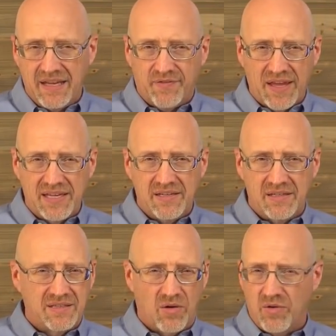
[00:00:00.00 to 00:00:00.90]
if they
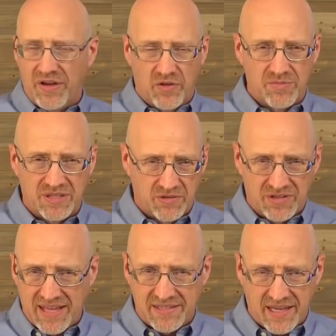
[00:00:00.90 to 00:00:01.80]
don't avail
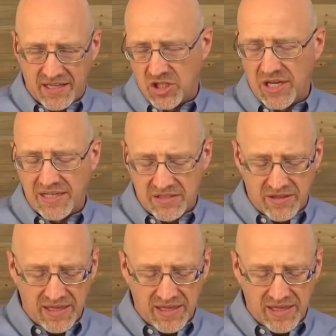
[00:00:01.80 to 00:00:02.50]
themselves of that second chance,